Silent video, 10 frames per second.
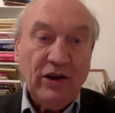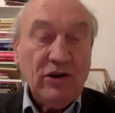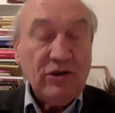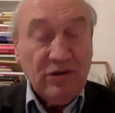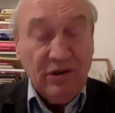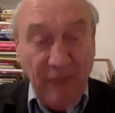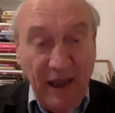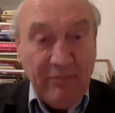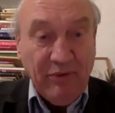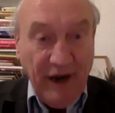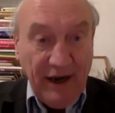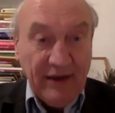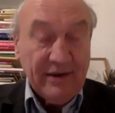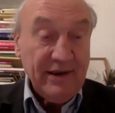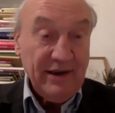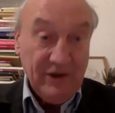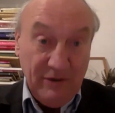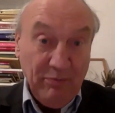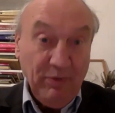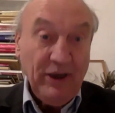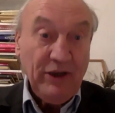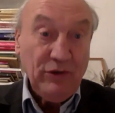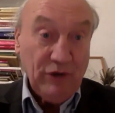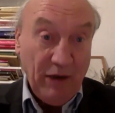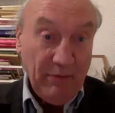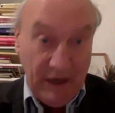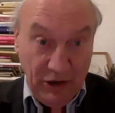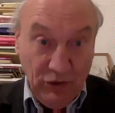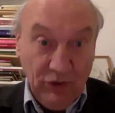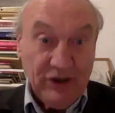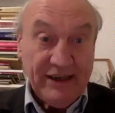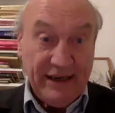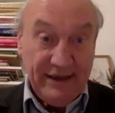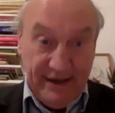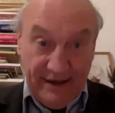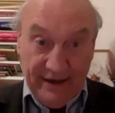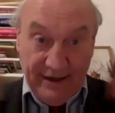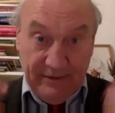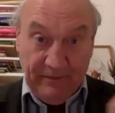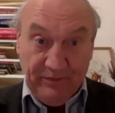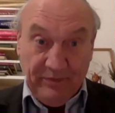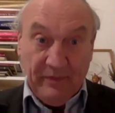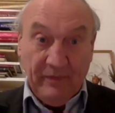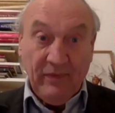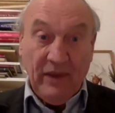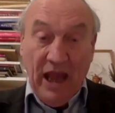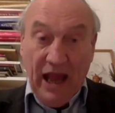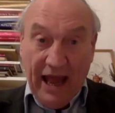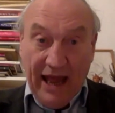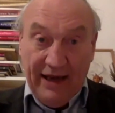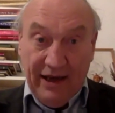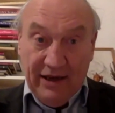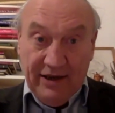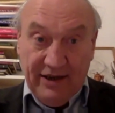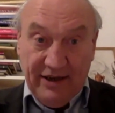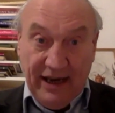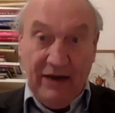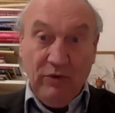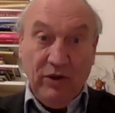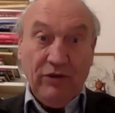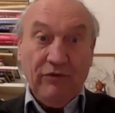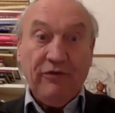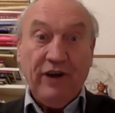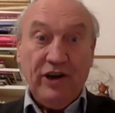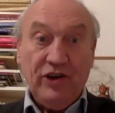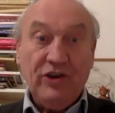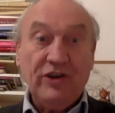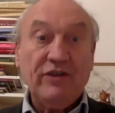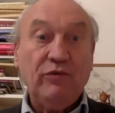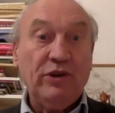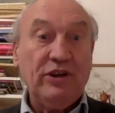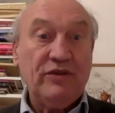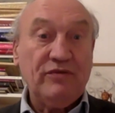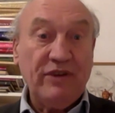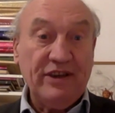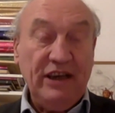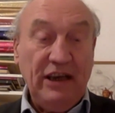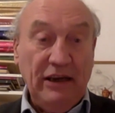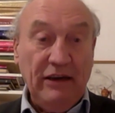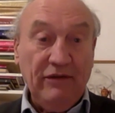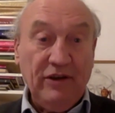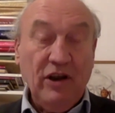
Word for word: So the main practice is simply to come into the senses and stay with the freshness of what is received